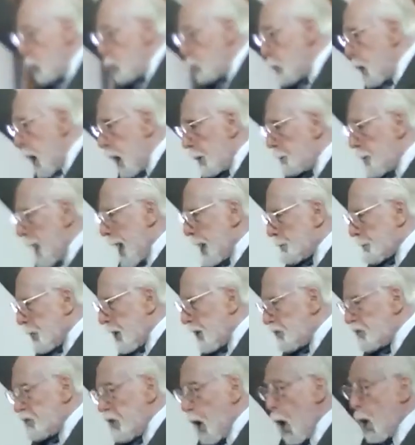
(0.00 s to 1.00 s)
will be
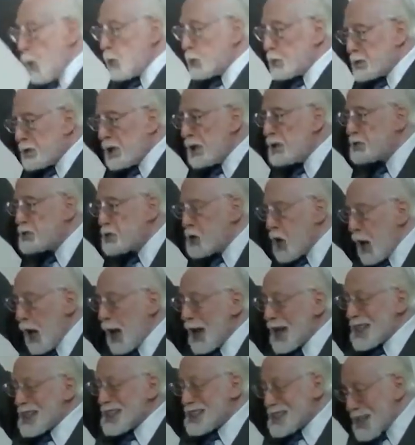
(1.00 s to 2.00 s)
provoked to
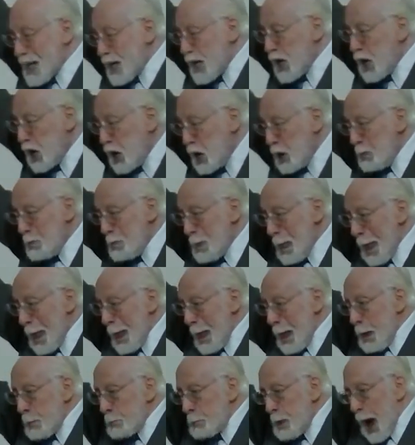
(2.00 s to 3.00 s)
jealousy
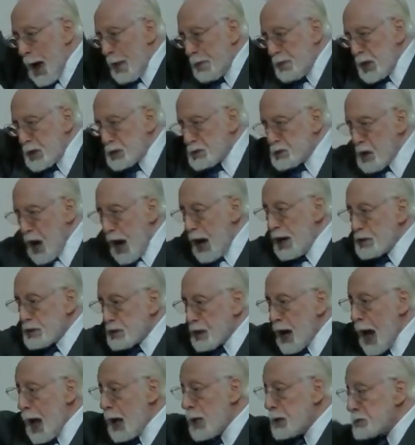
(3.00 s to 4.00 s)
by the
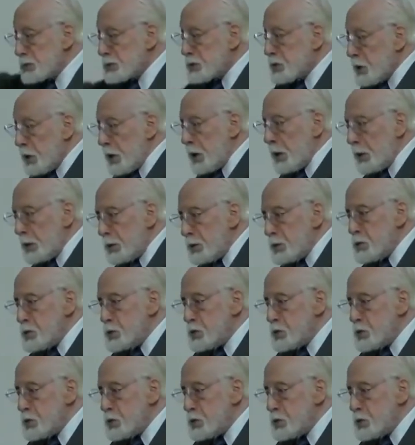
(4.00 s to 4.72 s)
Gentile church.